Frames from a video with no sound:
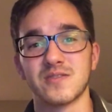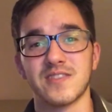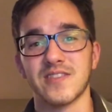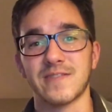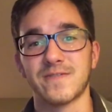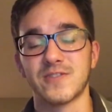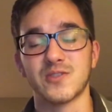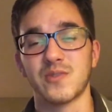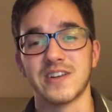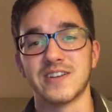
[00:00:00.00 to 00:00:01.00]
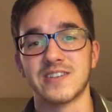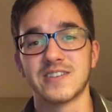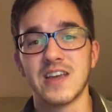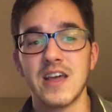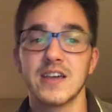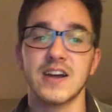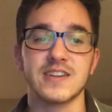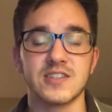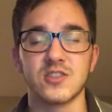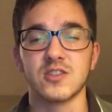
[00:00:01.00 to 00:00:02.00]
was in, like, for 20 years.
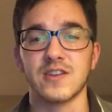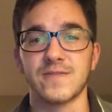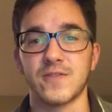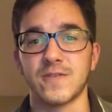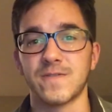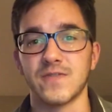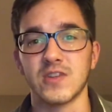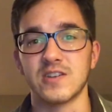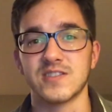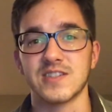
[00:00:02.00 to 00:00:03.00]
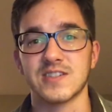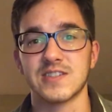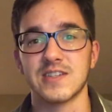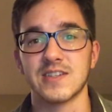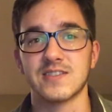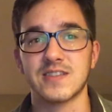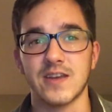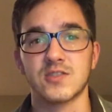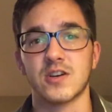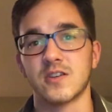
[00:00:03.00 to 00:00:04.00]
Gunny's usually in for 15 or 16.
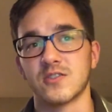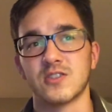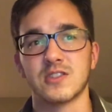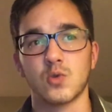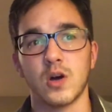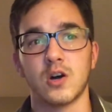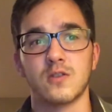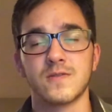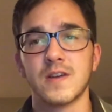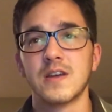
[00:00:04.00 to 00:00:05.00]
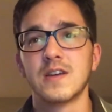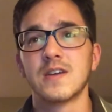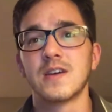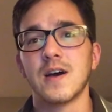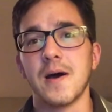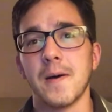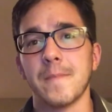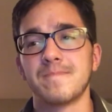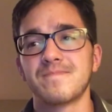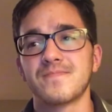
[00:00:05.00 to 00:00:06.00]
Staff sergeant usually 12.
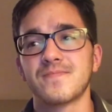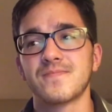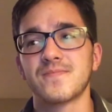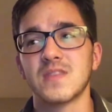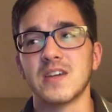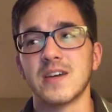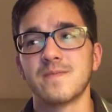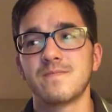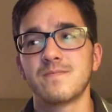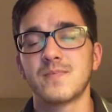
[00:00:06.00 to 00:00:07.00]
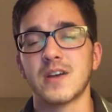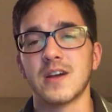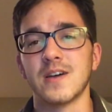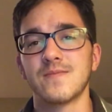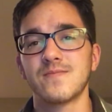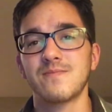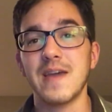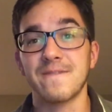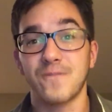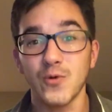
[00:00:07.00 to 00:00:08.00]
Man,
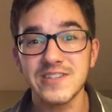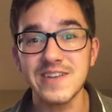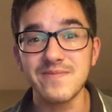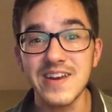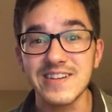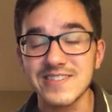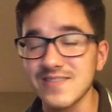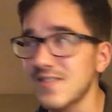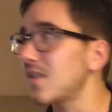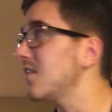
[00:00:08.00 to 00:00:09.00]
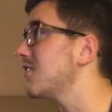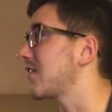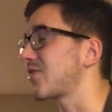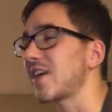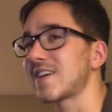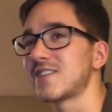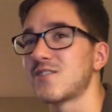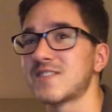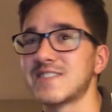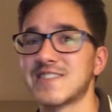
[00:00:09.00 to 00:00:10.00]
14 minutes. Oh, I thought I could
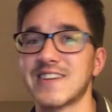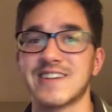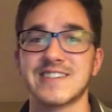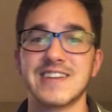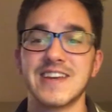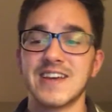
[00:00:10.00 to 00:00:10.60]
do this in 6.